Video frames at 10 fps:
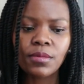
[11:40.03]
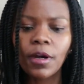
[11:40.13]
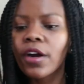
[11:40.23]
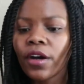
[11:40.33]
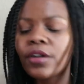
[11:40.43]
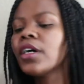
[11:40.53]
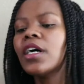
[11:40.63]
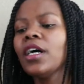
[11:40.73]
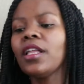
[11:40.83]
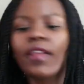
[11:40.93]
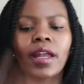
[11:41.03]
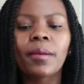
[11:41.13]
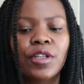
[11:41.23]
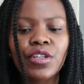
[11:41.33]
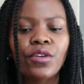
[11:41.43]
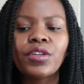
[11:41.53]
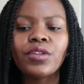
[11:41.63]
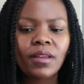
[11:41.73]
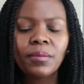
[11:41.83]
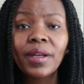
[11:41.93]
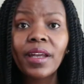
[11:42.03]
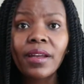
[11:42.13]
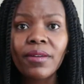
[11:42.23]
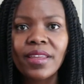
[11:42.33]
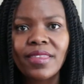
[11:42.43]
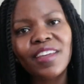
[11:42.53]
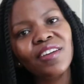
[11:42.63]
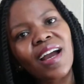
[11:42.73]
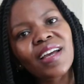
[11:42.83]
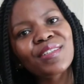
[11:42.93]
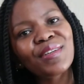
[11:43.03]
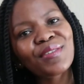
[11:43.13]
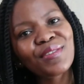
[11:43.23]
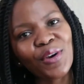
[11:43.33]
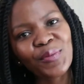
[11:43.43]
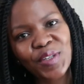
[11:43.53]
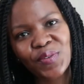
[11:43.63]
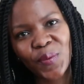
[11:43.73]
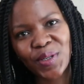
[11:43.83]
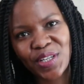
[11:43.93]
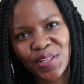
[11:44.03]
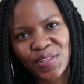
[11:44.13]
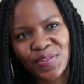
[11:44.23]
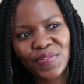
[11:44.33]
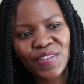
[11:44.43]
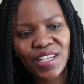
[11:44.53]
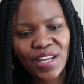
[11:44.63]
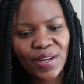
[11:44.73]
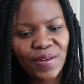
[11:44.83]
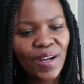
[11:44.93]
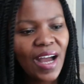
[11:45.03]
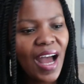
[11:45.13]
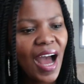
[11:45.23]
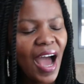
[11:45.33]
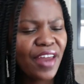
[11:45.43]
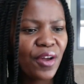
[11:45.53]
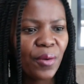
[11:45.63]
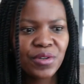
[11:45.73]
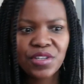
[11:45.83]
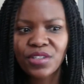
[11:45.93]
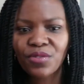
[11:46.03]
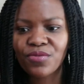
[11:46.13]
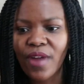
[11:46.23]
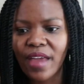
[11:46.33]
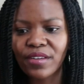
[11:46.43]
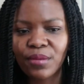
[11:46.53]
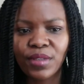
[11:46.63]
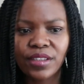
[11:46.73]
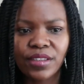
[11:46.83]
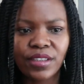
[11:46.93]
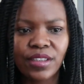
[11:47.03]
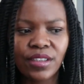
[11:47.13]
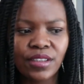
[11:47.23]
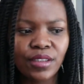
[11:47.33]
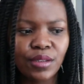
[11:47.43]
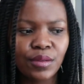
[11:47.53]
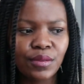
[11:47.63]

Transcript: tomorrow that I'm going to show you. But anyway, thank you guys so much for watching this video. I know it was just a random little